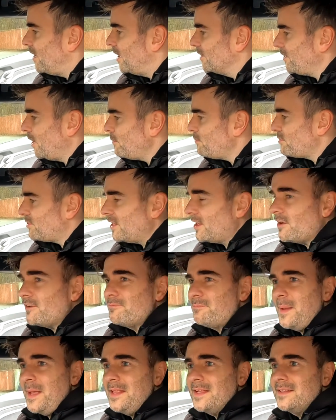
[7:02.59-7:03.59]
I don't think
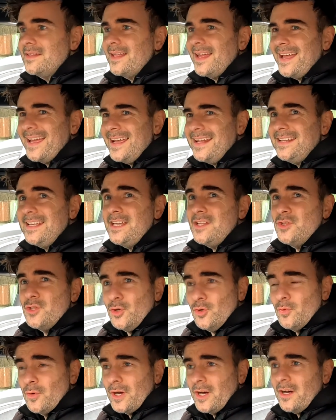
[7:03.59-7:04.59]
I've been in any
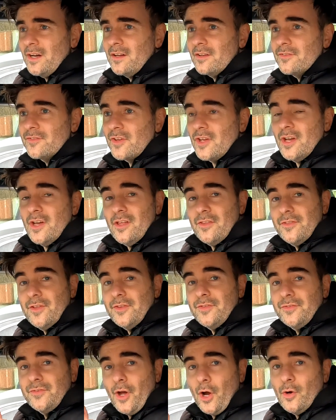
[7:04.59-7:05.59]
new cars
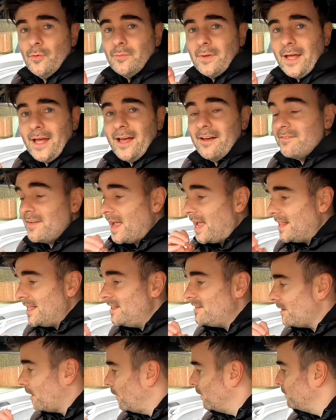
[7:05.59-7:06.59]
that don't have
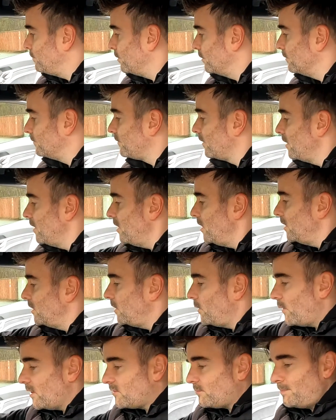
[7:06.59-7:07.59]
any type of
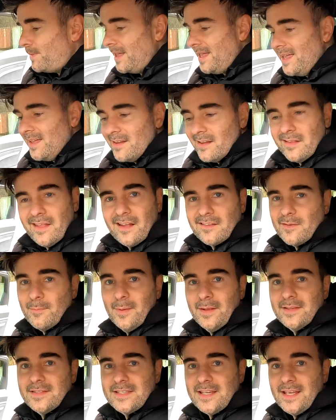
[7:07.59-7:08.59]
USB
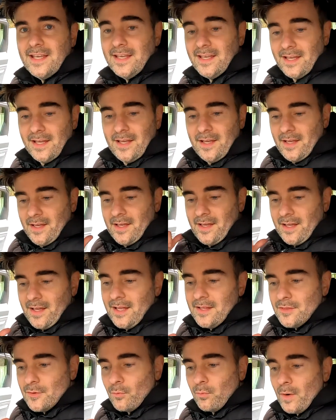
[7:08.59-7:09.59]
connectability
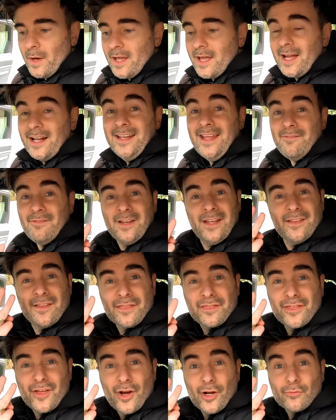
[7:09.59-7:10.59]
in the rear, and even
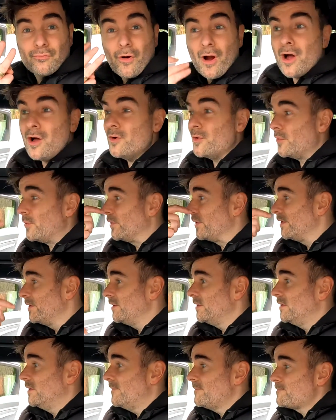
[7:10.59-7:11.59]
in the third row
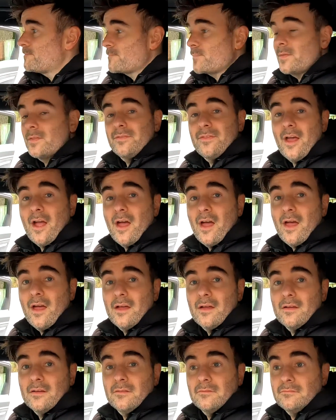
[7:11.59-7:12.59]

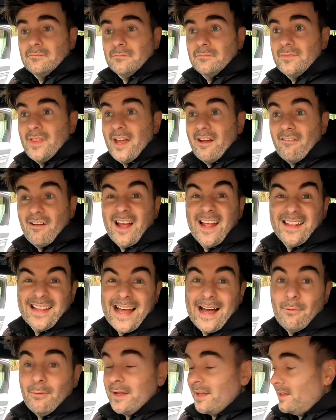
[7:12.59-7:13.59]
they're
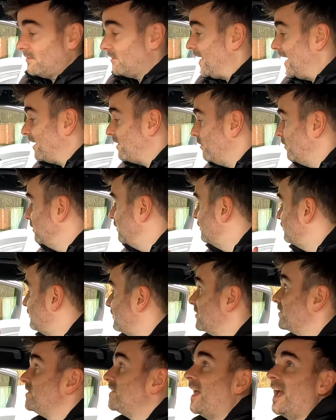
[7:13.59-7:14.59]
allowing that kind
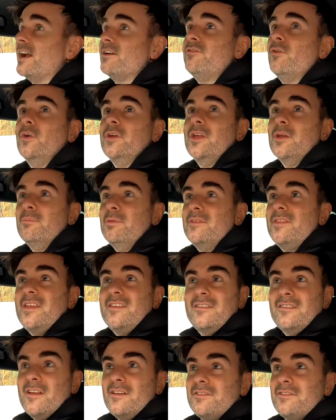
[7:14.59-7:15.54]
of tech for you, but there's